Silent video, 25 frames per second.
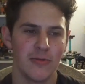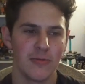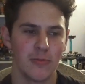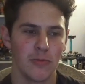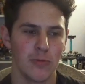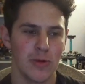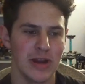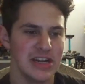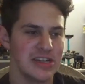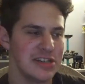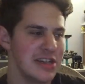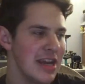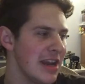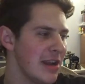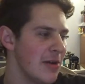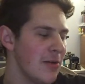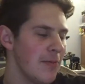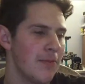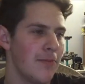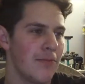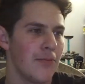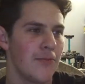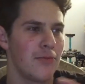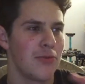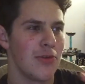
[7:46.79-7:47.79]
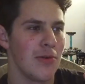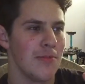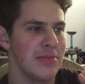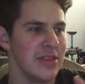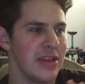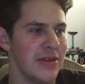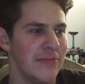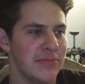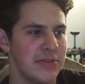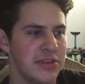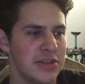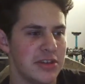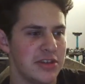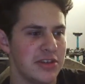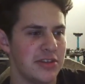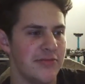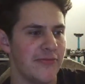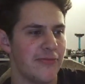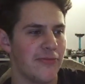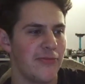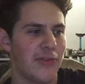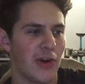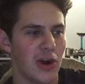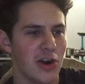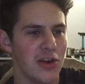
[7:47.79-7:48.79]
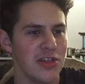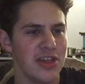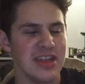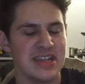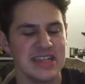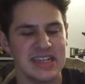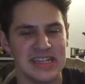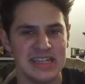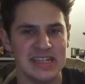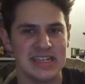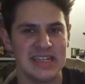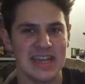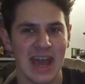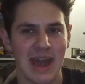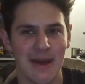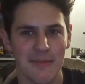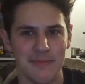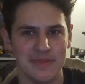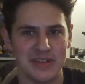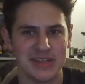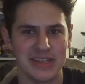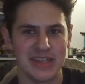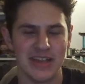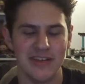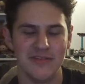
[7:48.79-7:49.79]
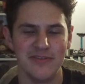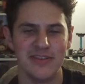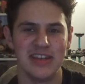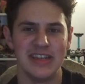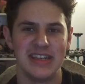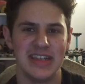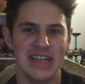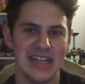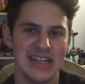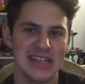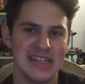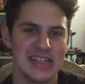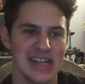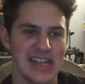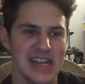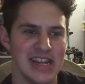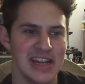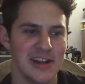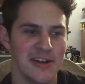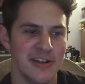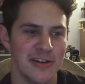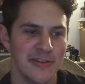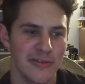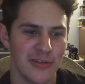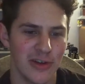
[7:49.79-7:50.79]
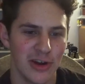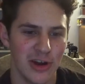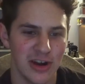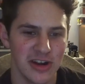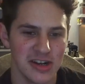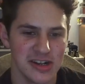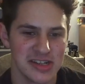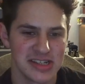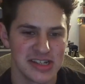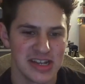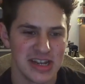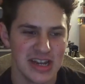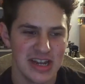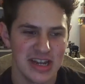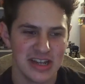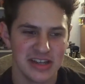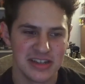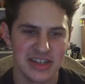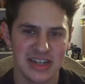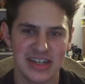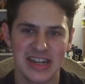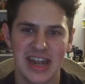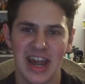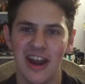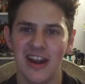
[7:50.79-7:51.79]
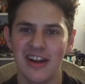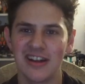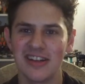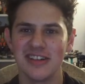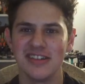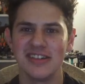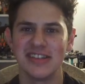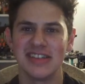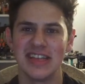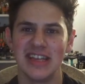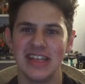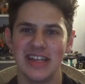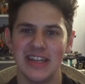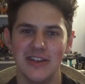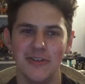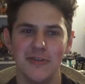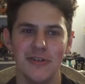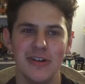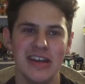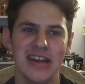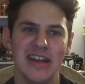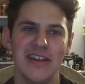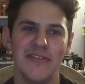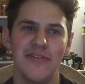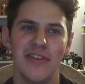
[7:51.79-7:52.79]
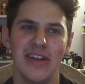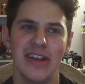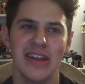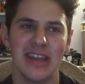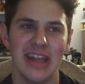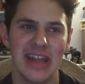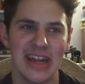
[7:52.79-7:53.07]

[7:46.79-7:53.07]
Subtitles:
reaching from the farthest depths of the DC universe to characters that you wouldn't even,